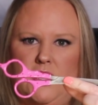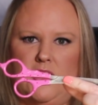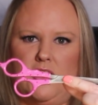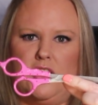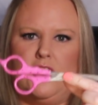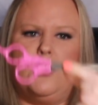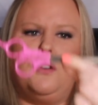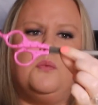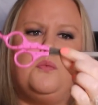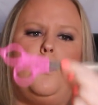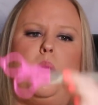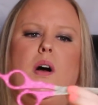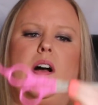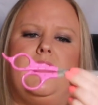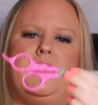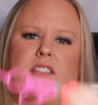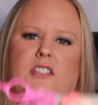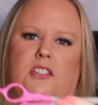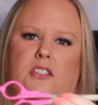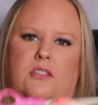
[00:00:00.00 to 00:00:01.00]
You
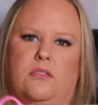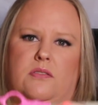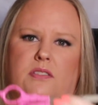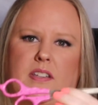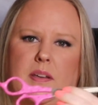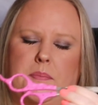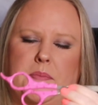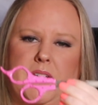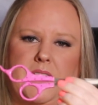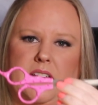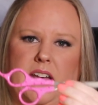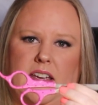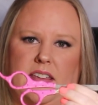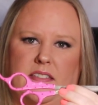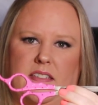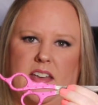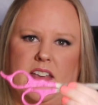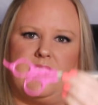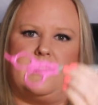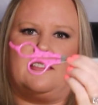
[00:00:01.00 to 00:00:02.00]
want to use something like
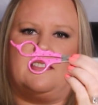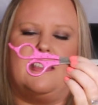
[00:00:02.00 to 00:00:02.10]
this.